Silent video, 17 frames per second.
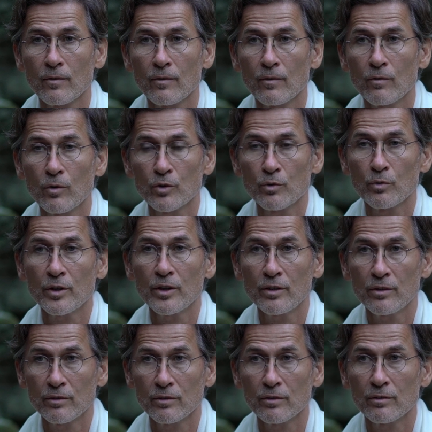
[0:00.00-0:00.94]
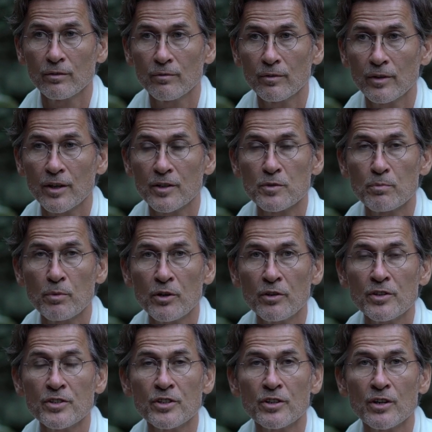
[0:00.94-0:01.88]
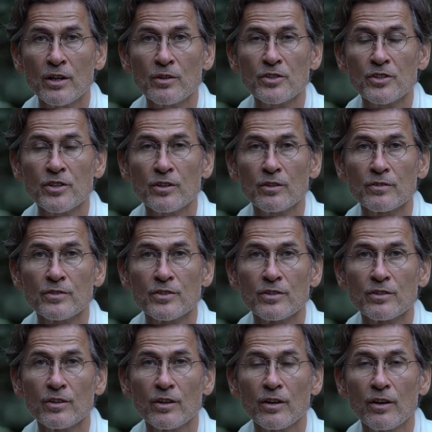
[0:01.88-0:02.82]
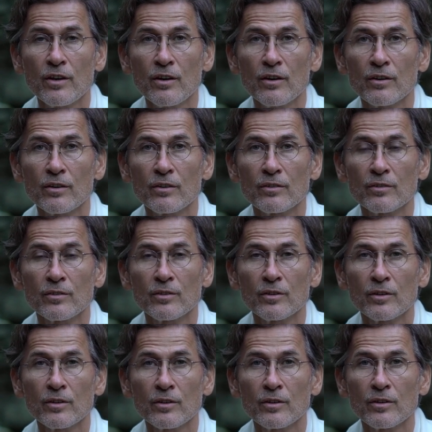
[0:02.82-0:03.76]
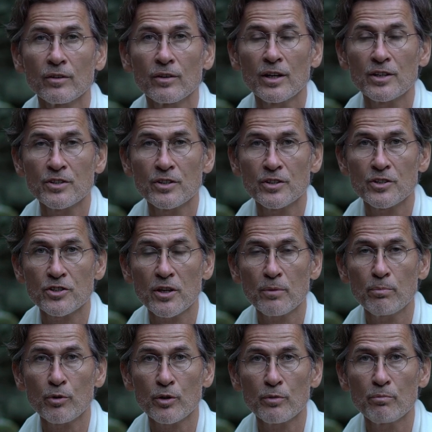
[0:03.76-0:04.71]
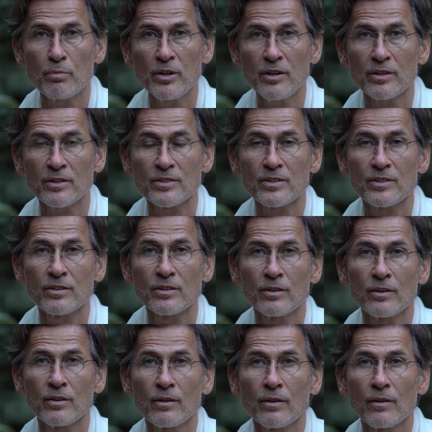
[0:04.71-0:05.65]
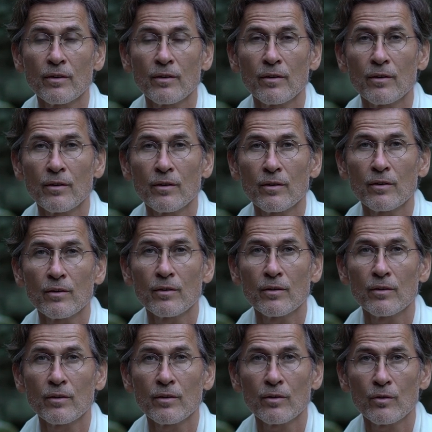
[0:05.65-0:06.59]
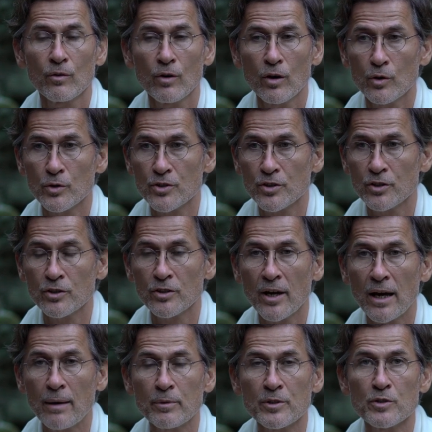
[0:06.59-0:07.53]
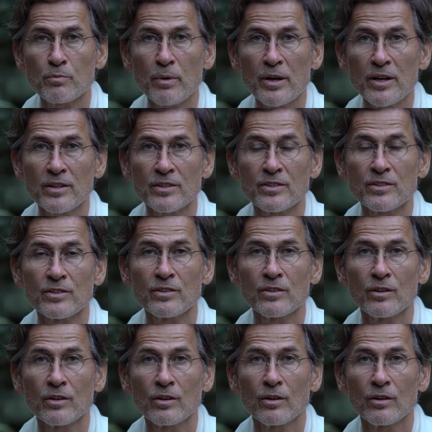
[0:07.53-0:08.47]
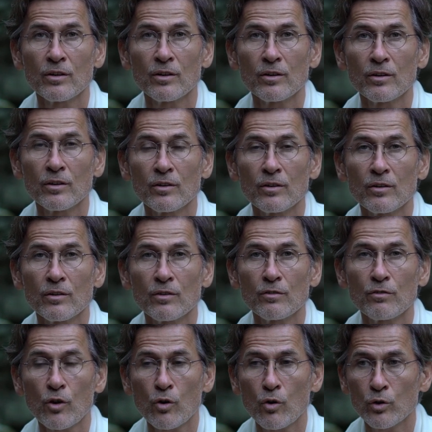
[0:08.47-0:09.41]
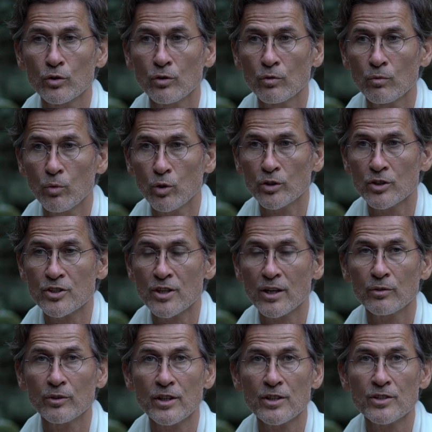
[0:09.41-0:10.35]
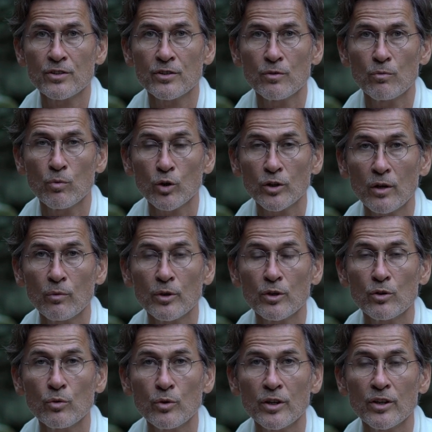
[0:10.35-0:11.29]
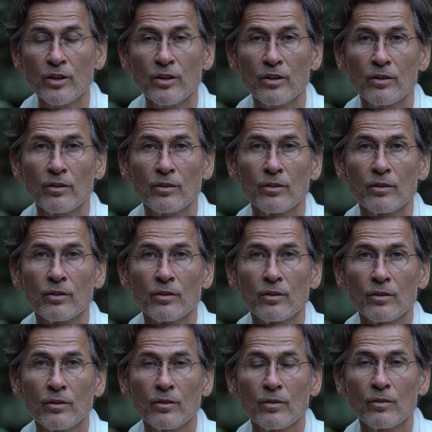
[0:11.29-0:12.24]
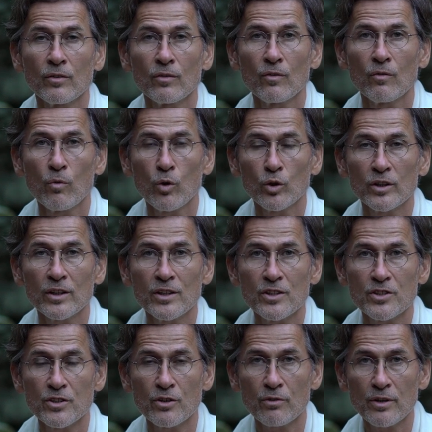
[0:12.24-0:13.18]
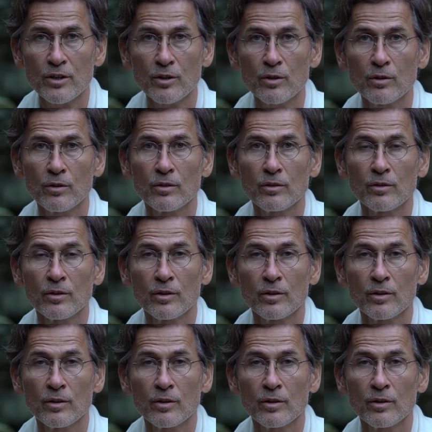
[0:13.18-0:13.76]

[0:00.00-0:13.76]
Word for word: what we experiencing ourselves here as the separate beings, you know, lost in time and space, forgotten what is our destiny, what are we doing here, what is the real